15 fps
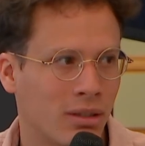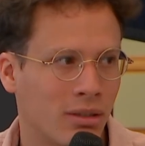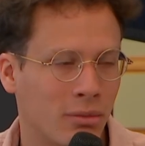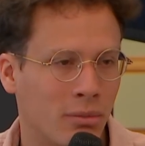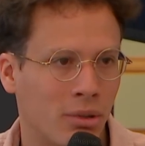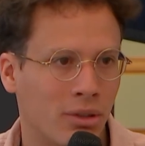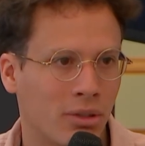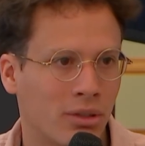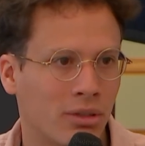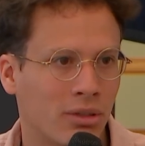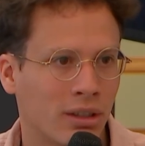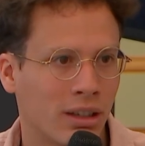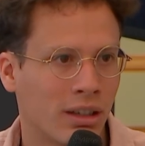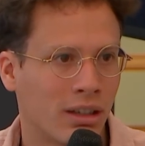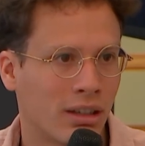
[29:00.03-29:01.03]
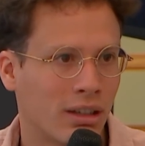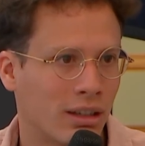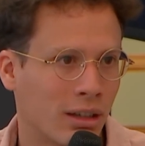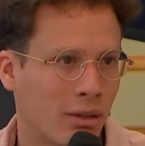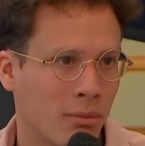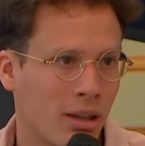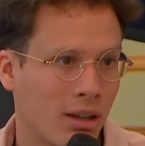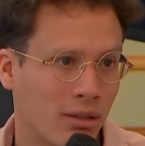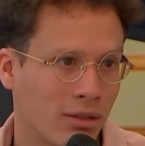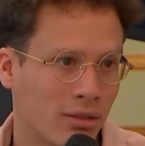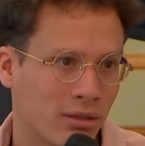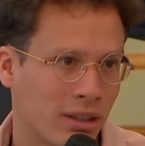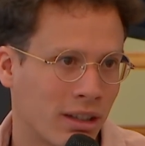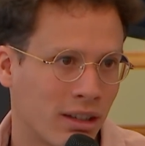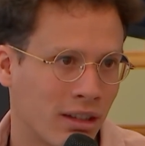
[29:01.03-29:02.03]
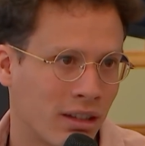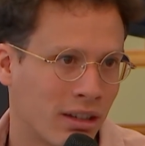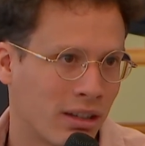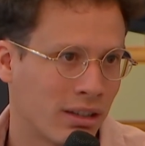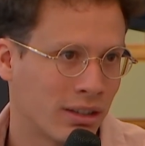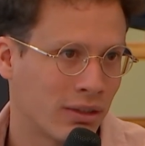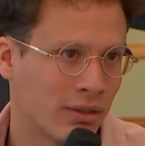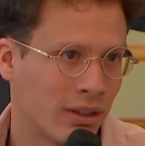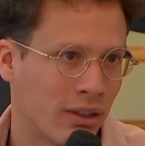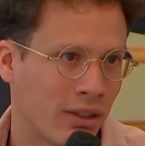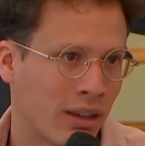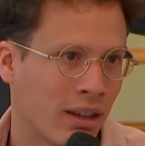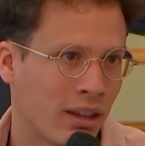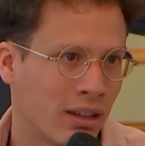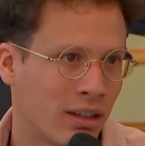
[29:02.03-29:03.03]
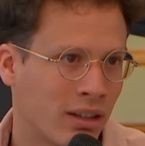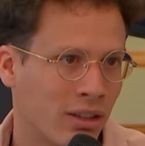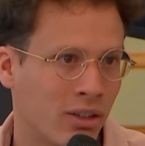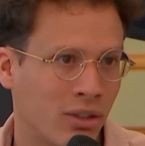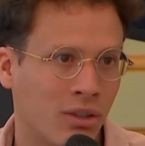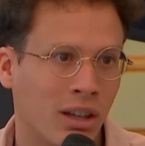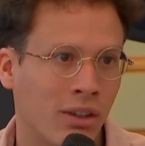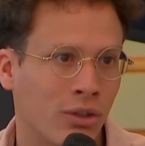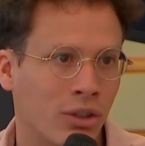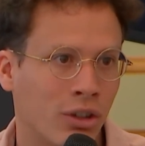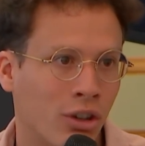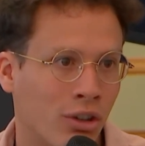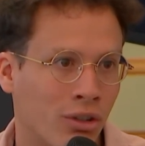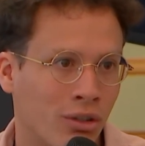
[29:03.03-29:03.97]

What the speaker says: personal data, like medical data, stuff like that, because you never know